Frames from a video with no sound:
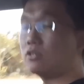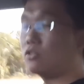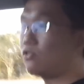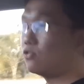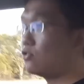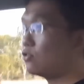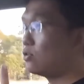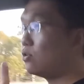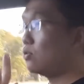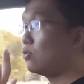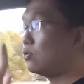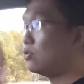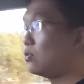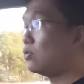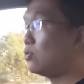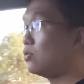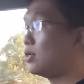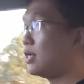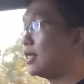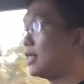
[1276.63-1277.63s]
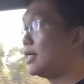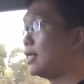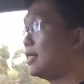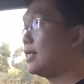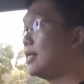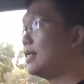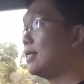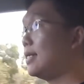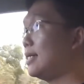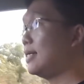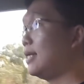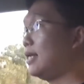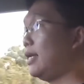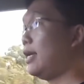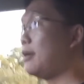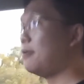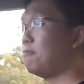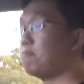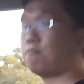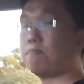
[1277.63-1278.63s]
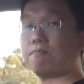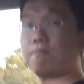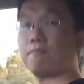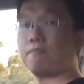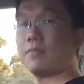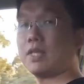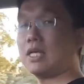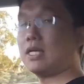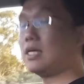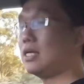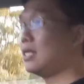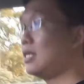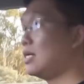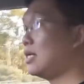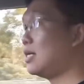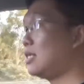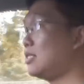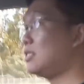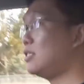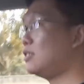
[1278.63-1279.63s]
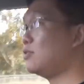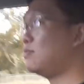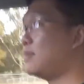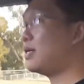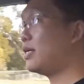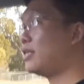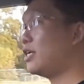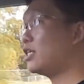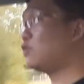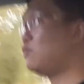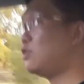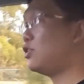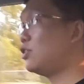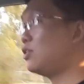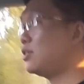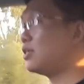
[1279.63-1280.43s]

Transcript: So yeah, until my next